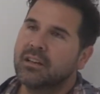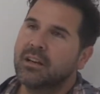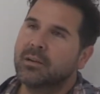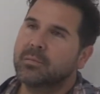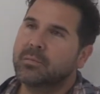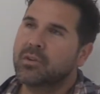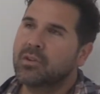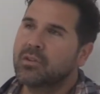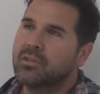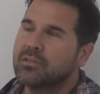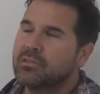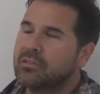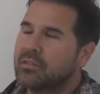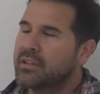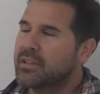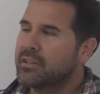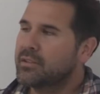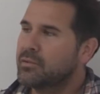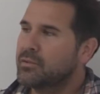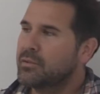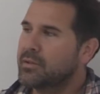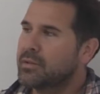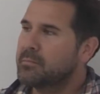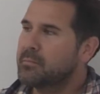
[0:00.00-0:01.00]
I'm currently
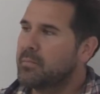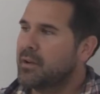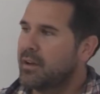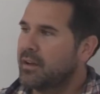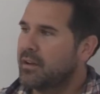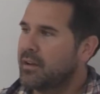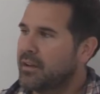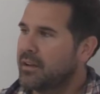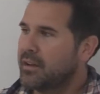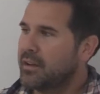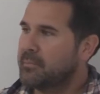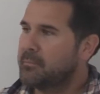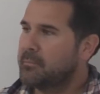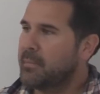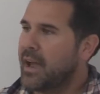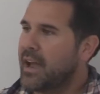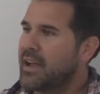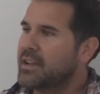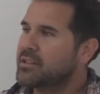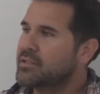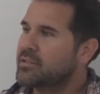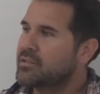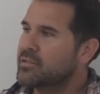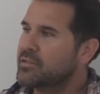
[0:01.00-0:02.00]
doing my
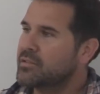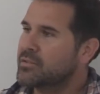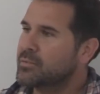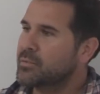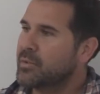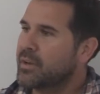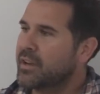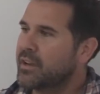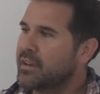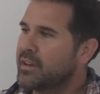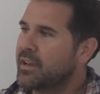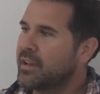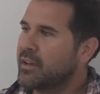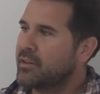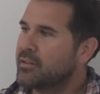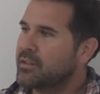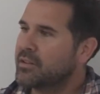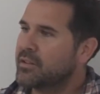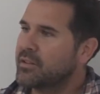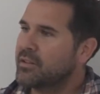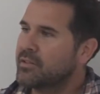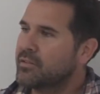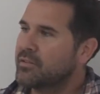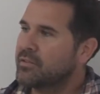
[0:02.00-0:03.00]
master's right now
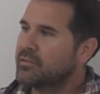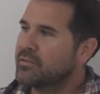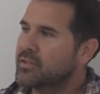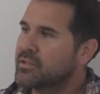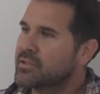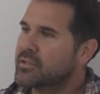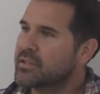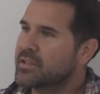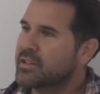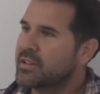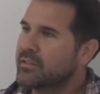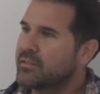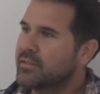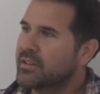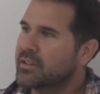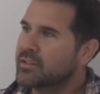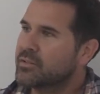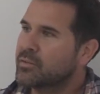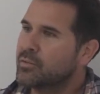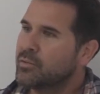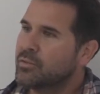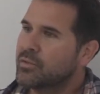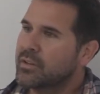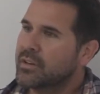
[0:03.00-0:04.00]
at the University of
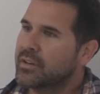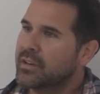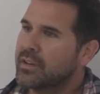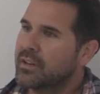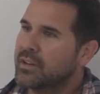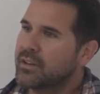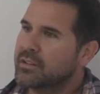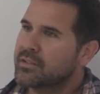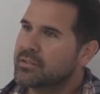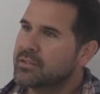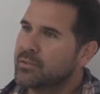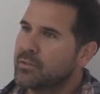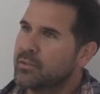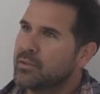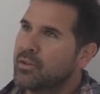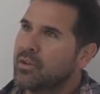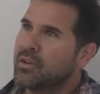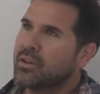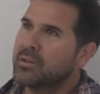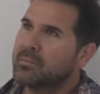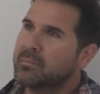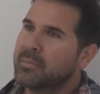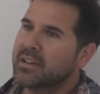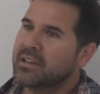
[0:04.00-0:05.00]
Victoria. So a
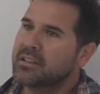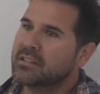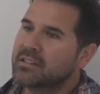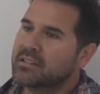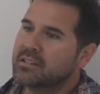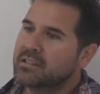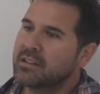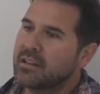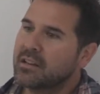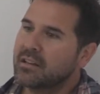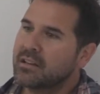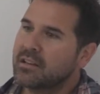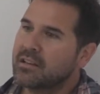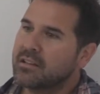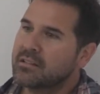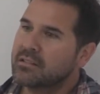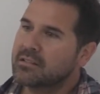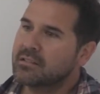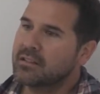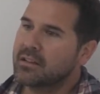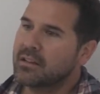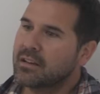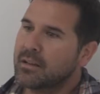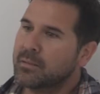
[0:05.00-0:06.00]
lot of my
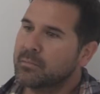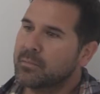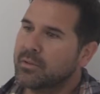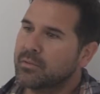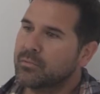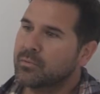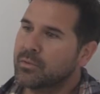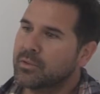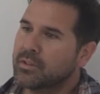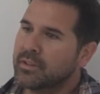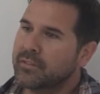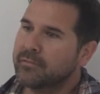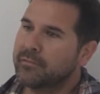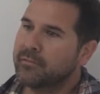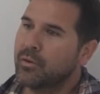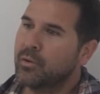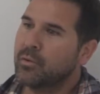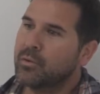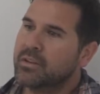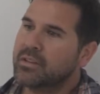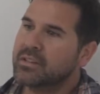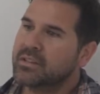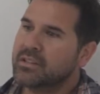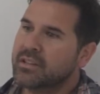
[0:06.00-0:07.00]
studies that I've been really
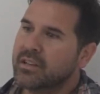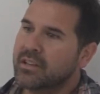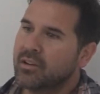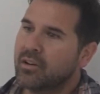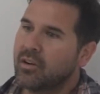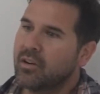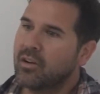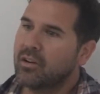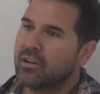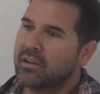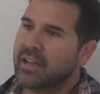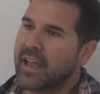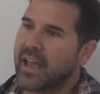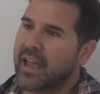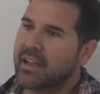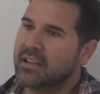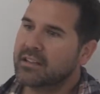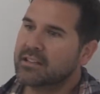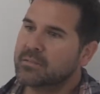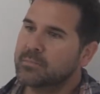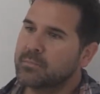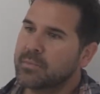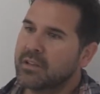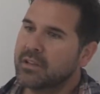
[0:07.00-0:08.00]
focusing on
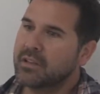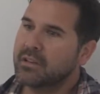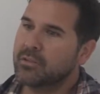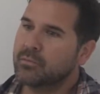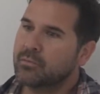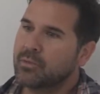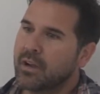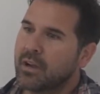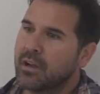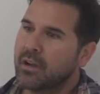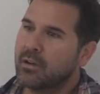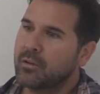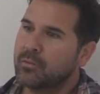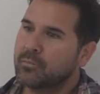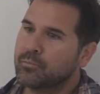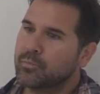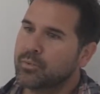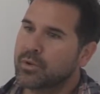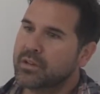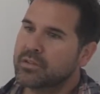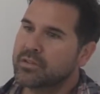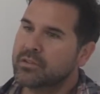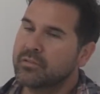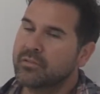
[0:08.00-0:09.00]
has been around
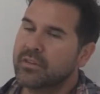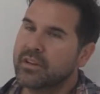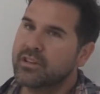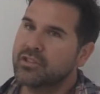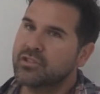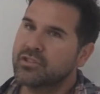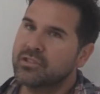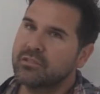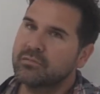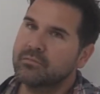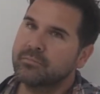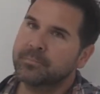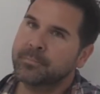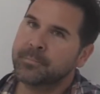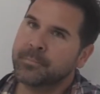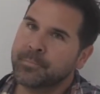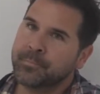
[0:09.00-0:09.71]
preservation.